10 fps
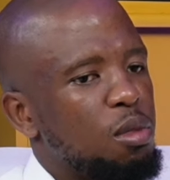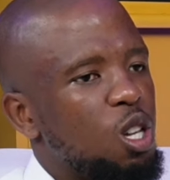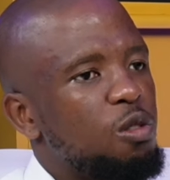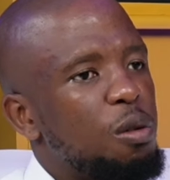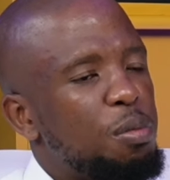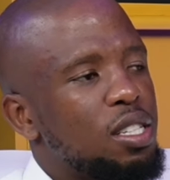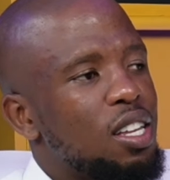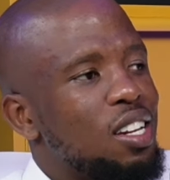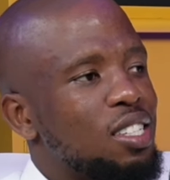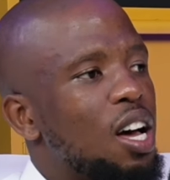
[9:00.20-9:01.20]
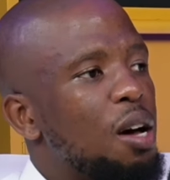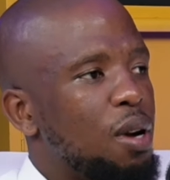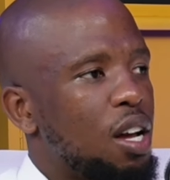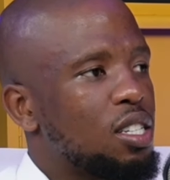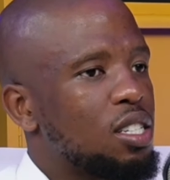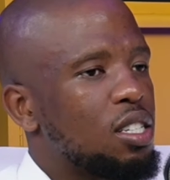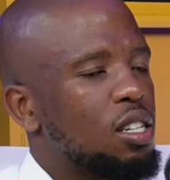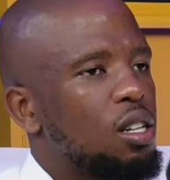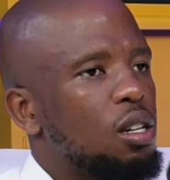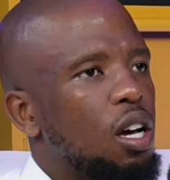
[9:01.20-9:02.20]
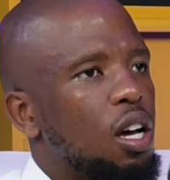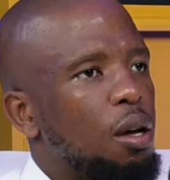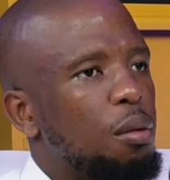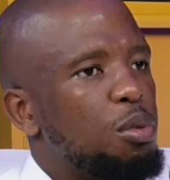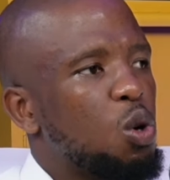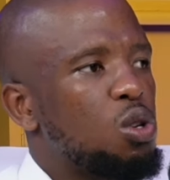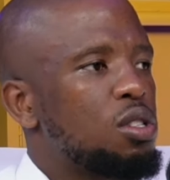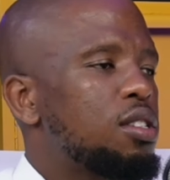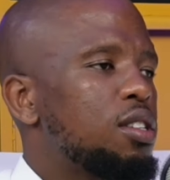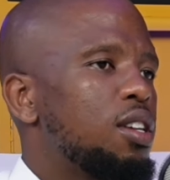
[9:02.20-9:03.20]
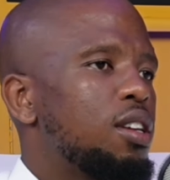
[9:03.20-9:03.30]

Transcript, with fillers: if a person is upright. Uh, because